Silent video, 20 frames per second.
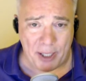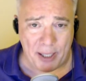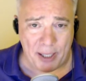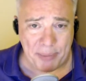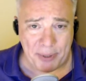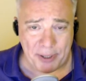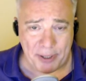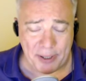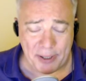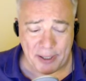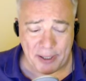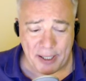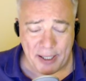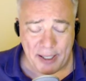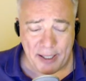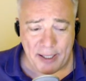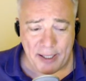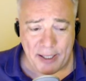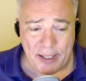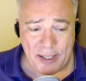popular
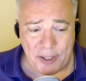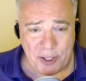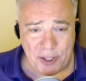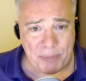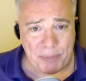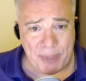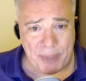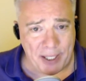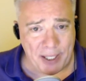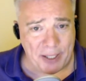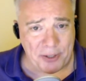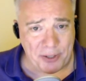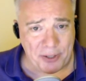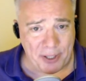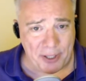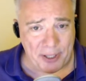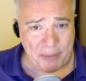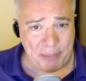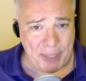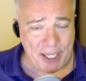just
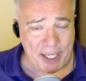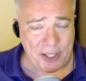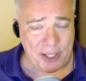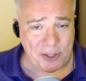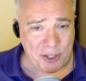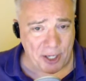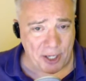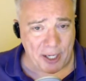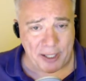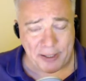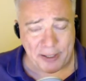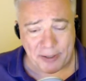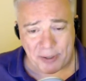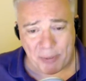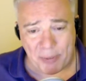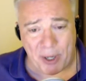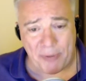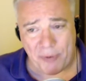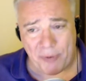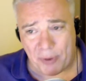because they're based on
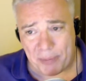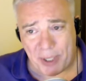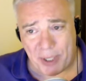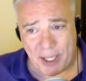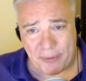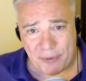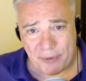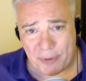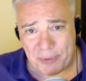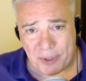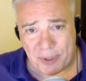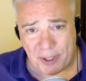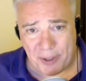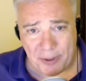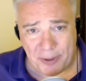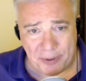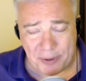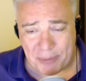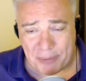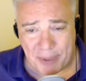smartphone platforms that
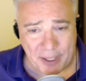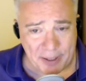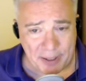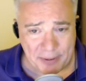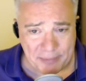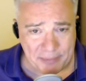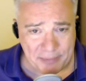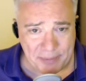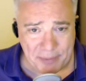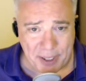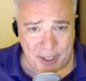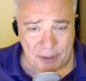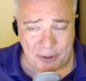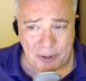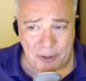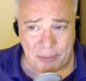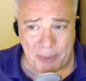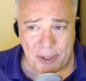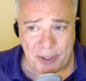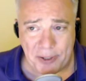are used by
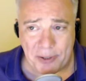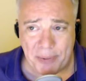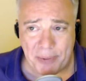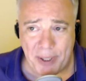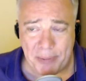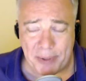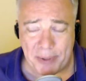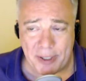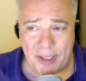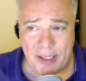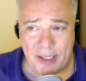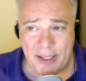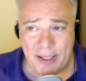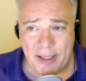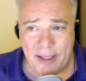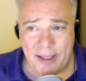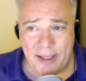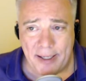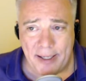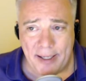hundreds of millions of people.
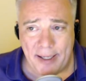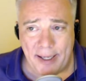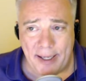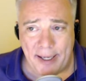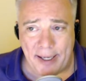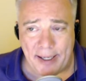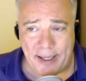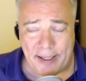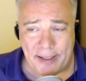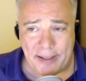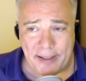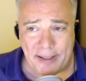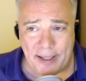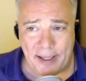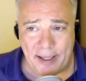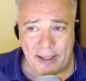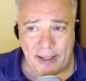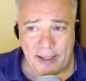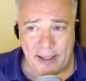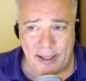And
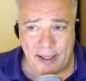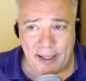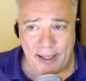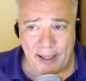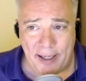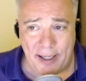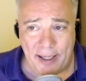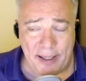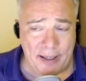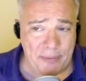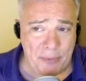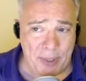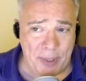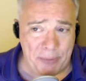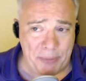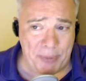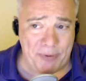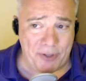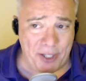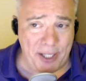eh,
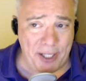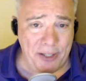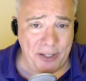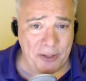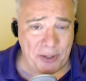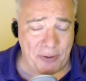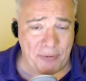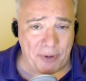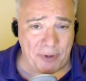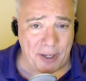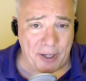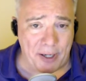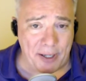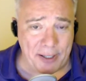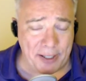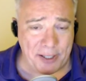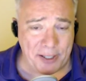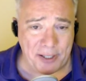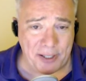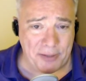what we've seen so
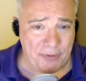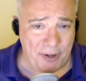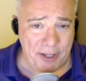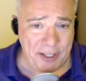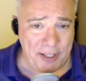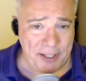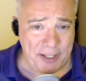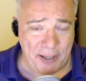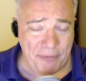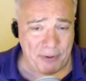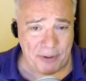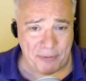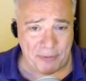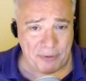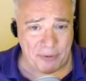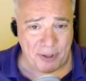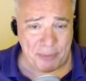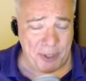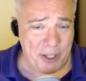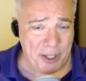far, and this is very
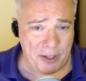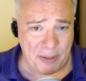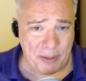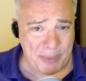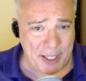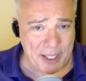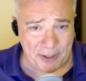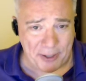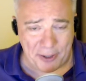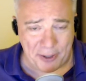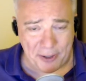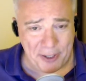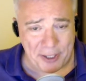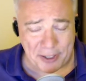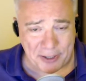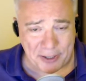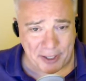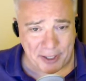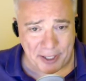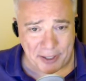different from you could go back to the
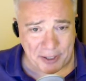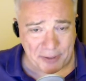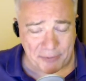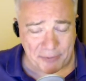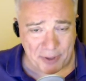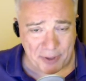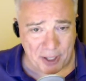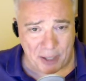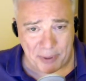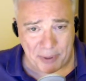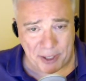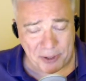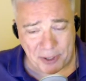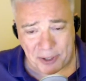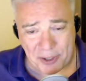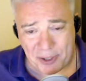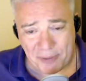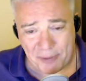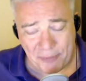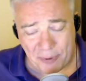earliest days of Commodore
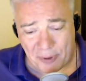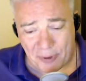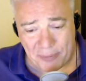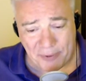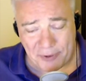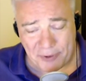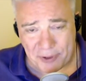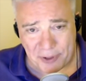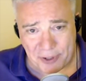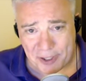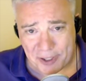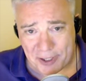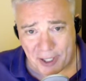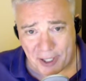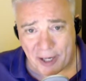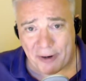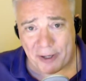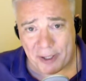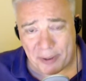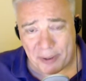64 versus
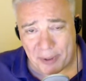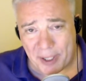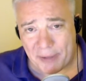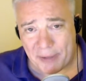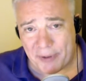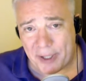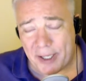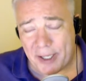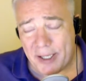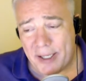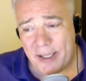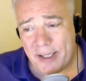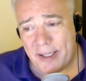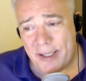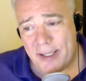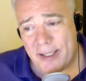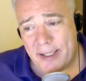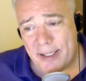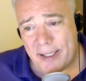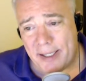Atari or whatever.
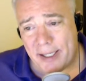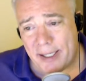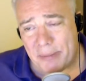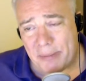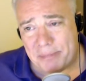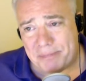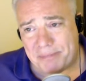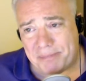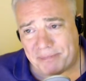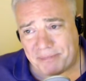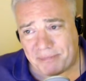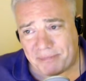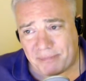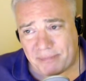Um,